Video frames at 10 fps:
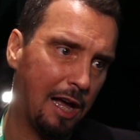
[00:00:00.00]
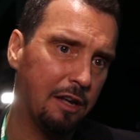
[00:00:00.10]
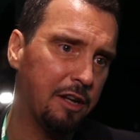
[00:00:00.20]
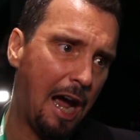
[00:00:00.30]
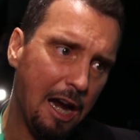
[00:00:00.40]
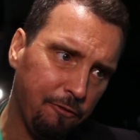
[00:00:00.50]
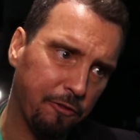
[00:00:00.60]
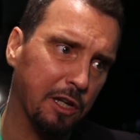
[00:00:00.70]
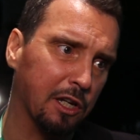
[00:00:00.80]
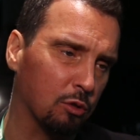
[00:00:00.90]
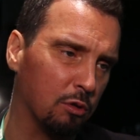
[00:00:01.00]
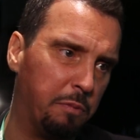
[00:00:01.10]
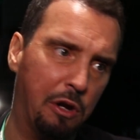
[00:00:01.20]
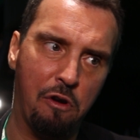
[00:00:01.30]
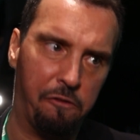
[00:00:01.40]
and I think it would
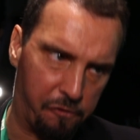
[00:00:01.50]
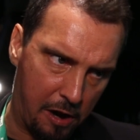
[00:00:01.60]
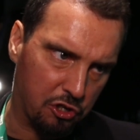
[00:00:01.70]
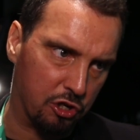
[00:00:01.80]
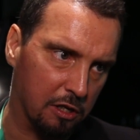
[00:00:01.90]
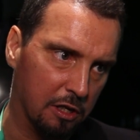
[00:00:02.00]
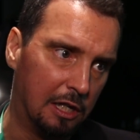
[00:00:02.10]
be refreshing